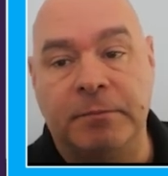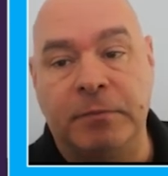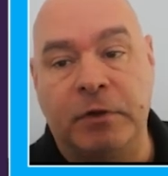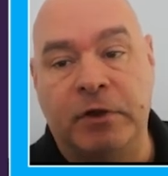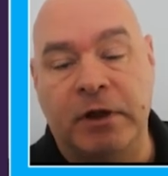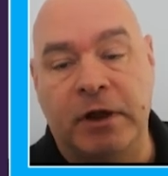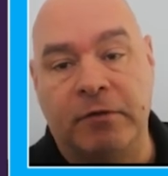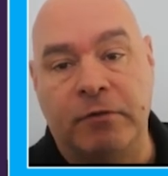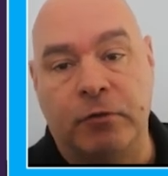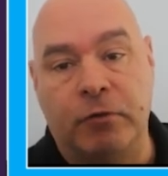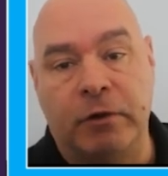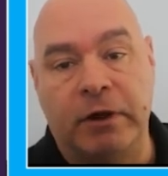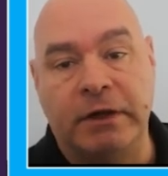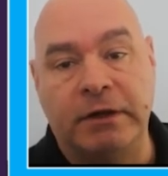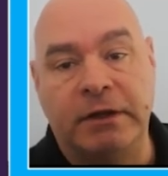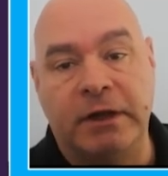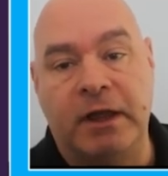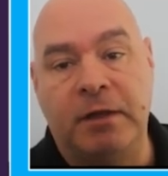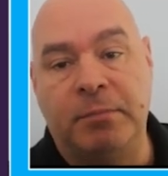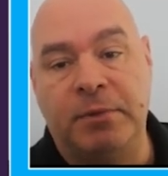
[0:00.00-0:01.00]
You can have a
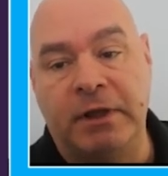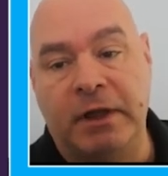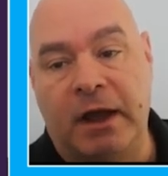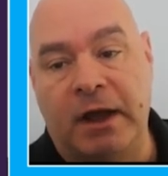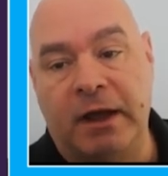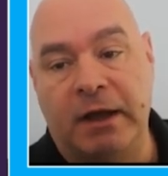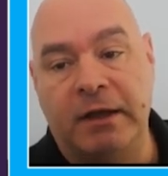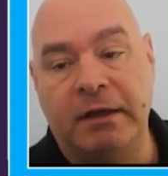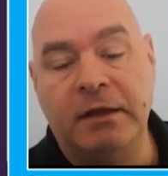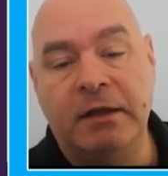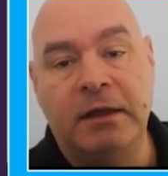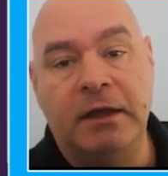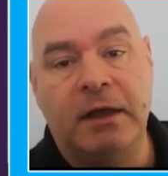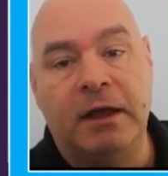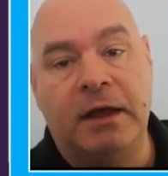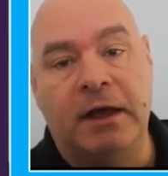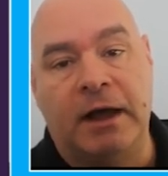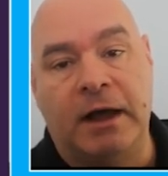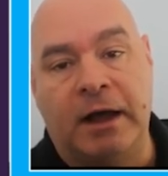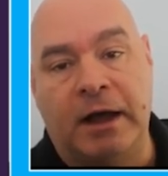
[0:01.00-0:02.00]
great API,
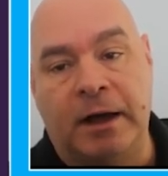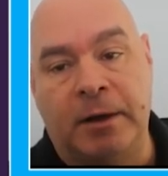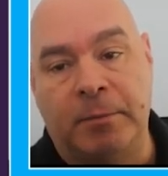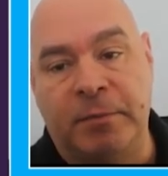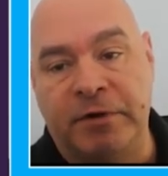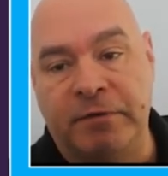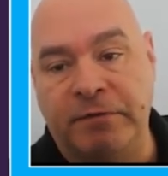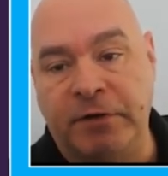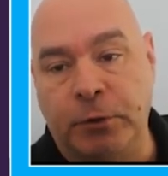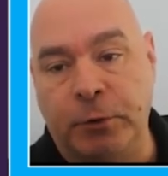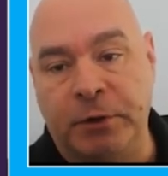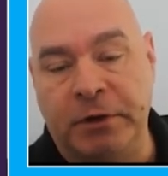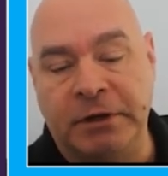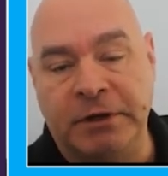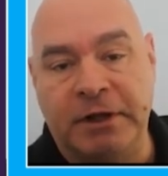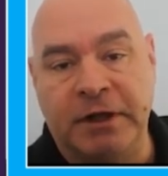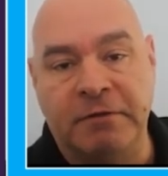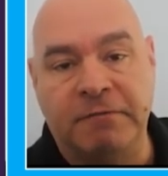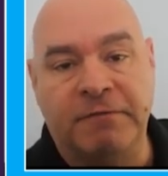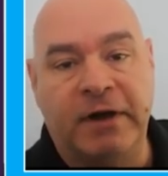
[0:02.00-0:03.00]
but if no
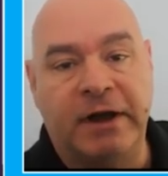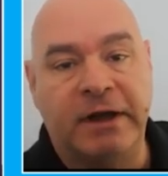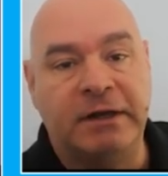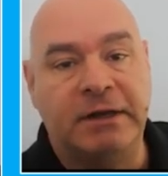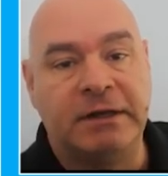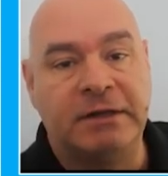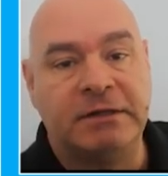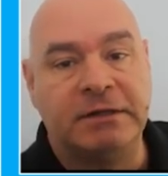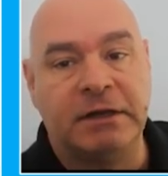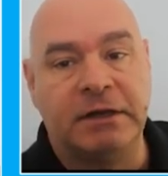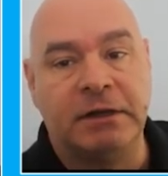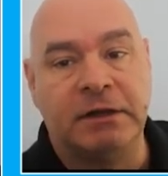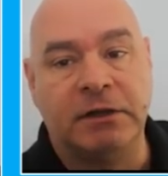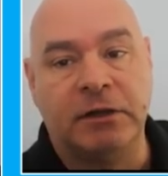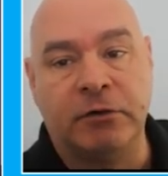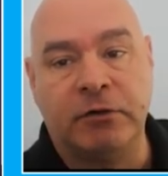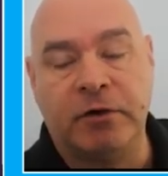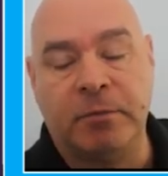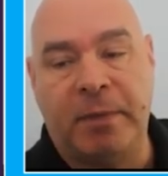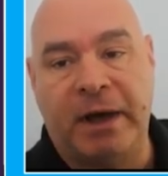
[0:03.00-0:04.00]
one can find it,
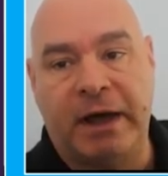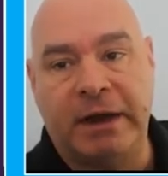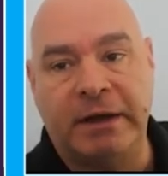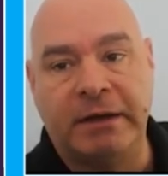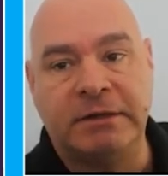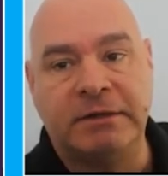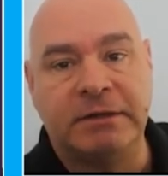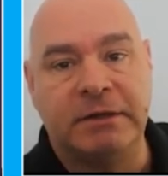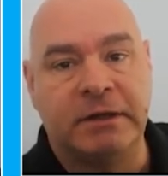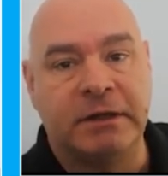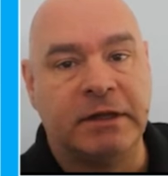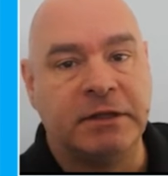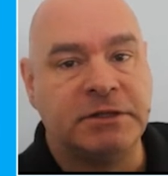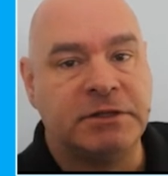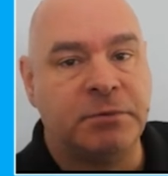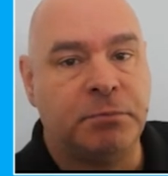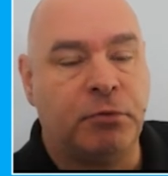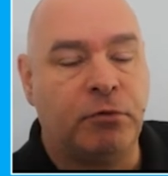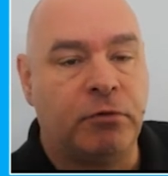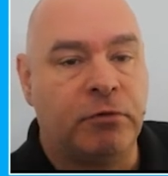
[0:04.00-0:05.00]
learn about it, get
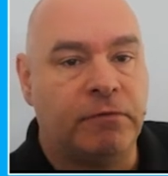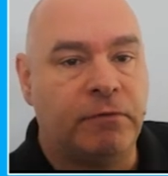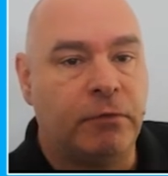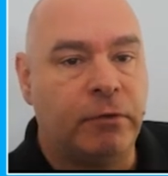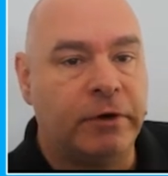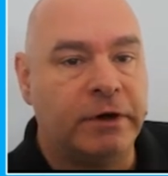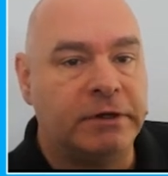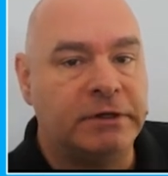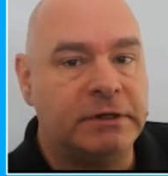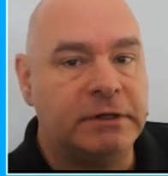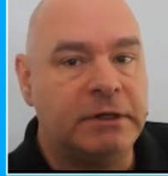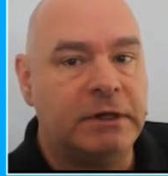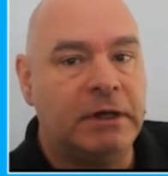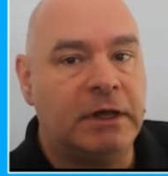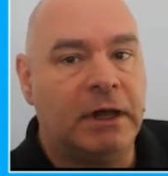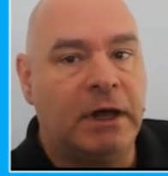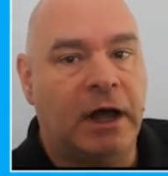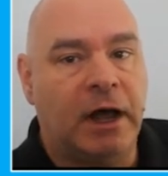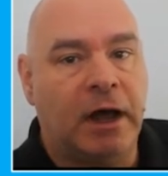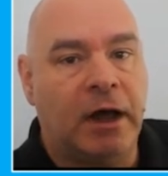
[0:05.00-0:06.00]
support for it,
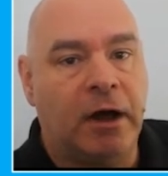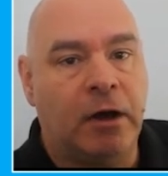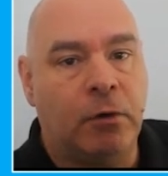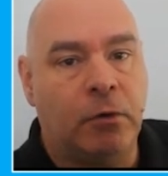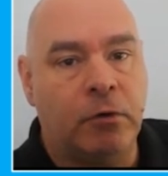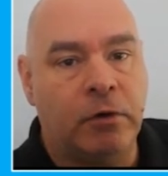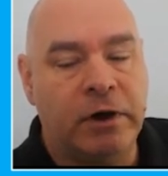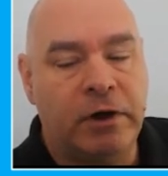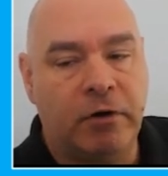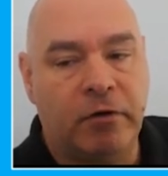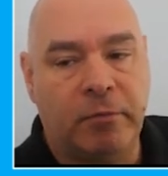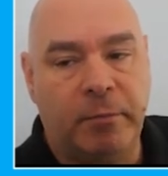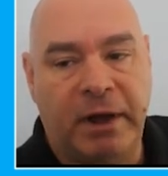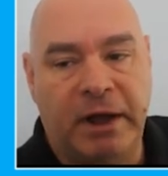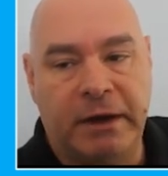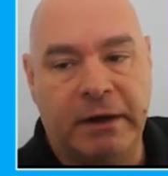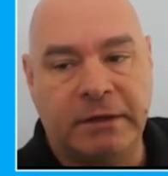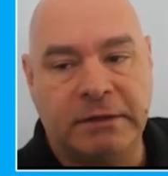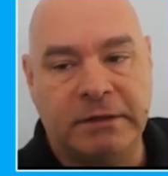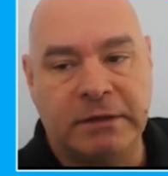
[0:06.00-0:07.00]
or hear
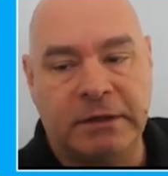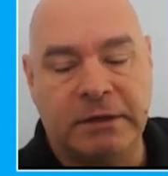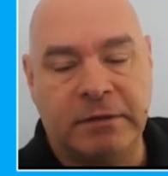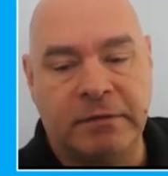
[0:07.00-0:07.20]
about it,